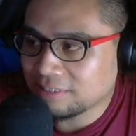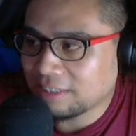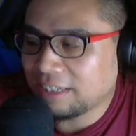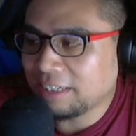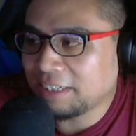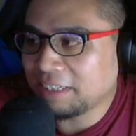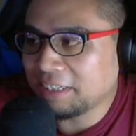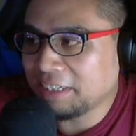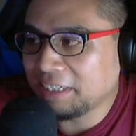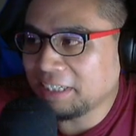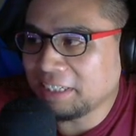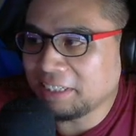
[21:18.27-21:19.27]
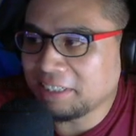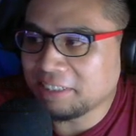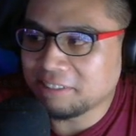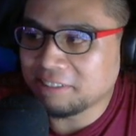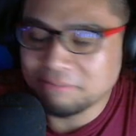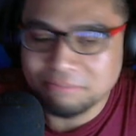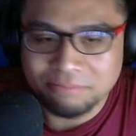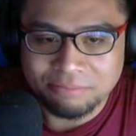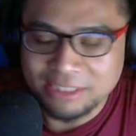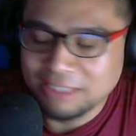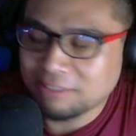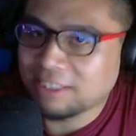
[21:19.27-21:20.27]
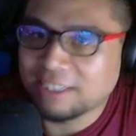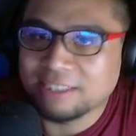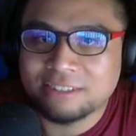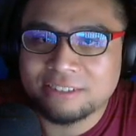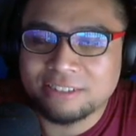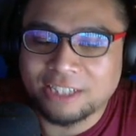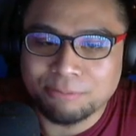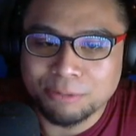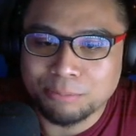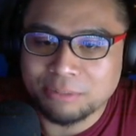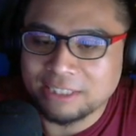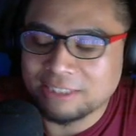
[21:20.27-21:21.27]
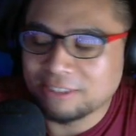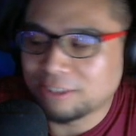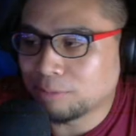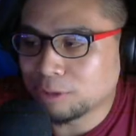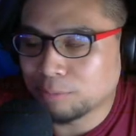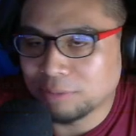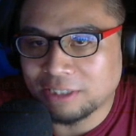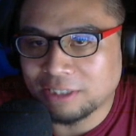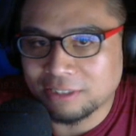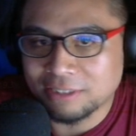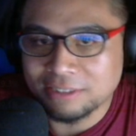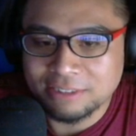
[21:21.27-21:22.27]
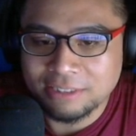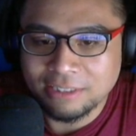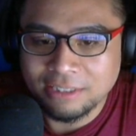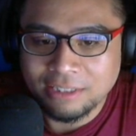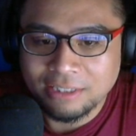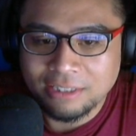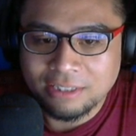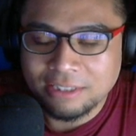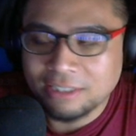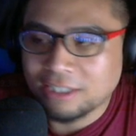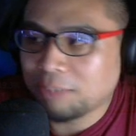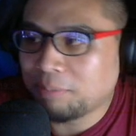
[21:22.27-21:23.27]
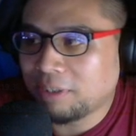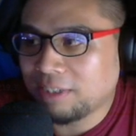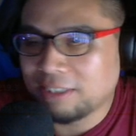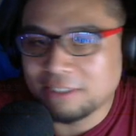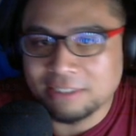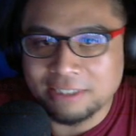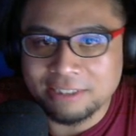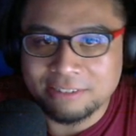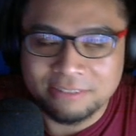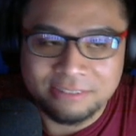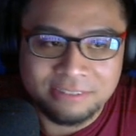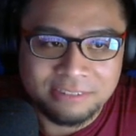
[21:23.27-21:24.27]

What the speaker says: I was able to get top 1% on multiple characters. I barely log in.